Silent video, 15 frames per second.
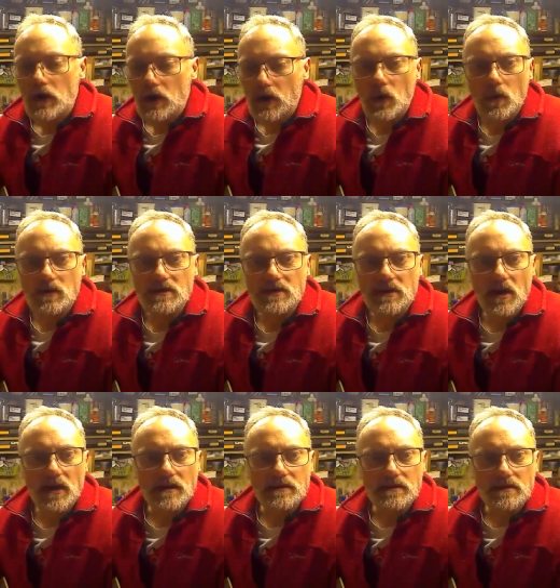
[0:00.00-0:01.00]
call it a
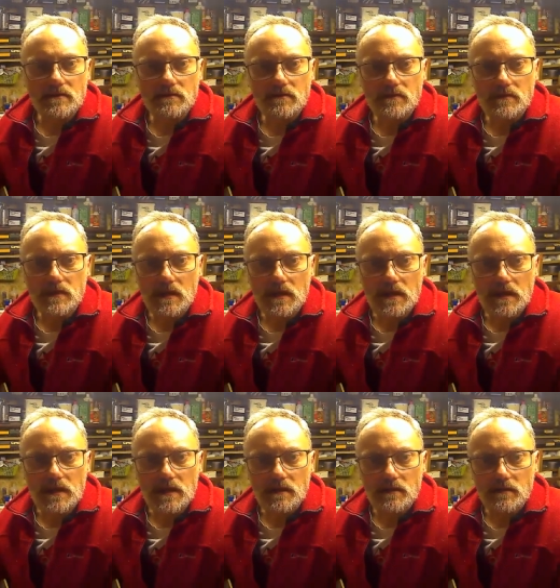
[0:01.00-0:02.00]
night.
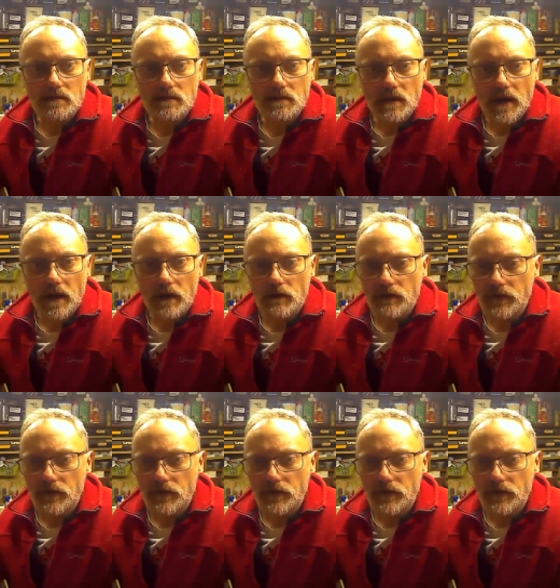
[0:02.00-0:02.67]
Nearly an hour and